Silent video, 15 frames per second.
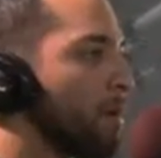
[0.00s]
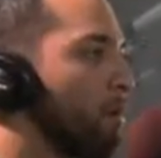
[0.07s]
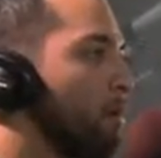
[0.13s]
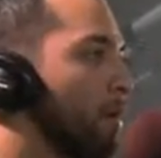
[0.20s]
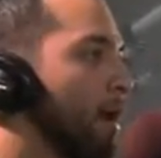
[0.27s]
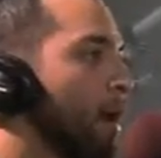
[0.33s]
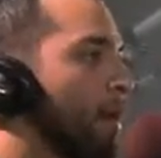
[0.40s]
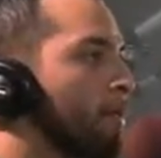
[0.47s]

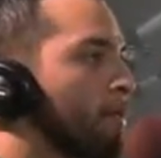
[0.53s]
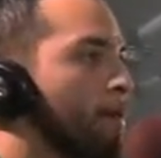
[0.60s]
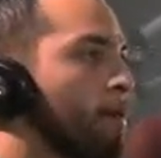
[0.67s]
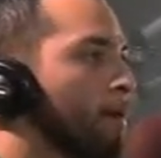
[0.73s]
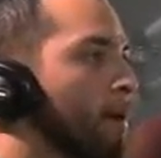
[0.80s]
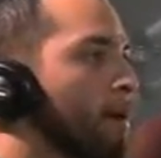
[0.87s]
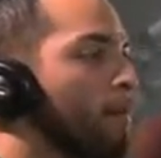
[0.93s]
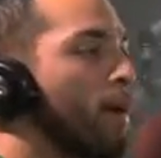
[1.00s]
we had
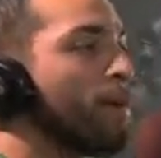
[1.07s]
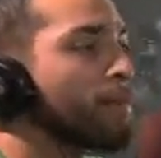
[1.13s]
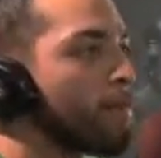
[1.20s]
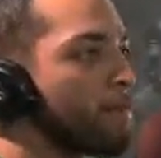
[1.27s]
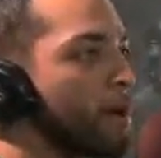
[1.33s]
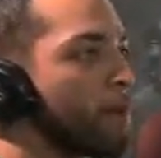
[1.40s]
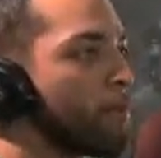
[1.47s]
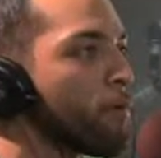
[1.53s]
amazing
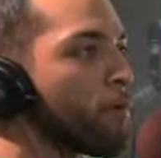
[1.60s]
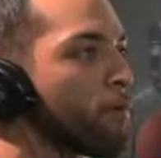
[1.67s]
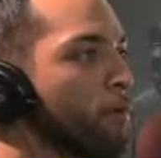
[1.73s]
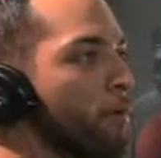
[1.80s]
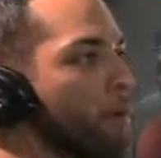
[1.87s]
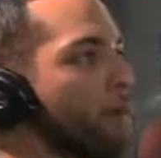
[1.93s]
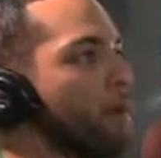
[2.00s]
people